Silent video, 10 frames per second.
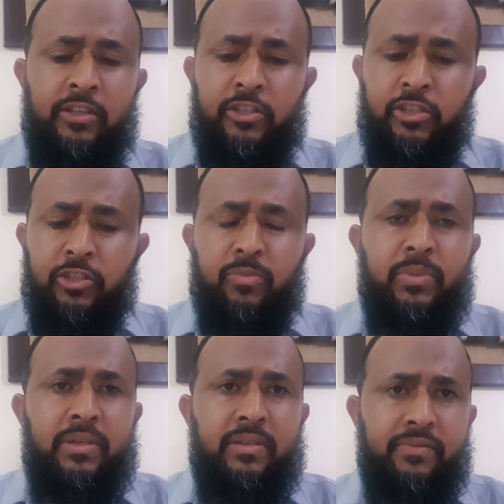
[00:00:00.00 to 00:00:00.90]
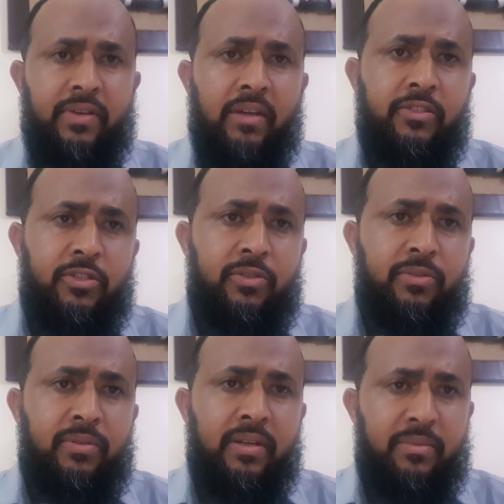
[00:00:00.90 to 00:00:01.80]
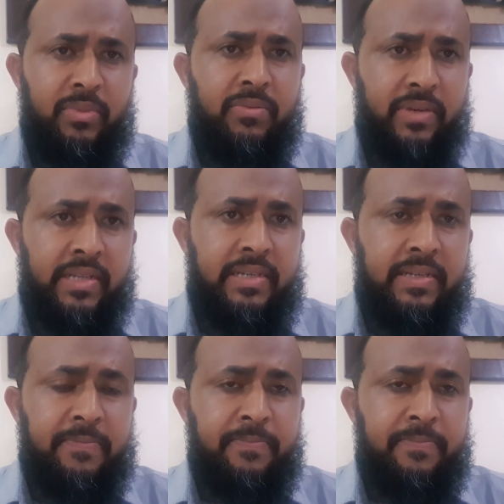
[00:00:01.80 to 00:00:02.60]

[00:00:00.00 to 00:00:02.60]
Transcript: should be referred to and be read.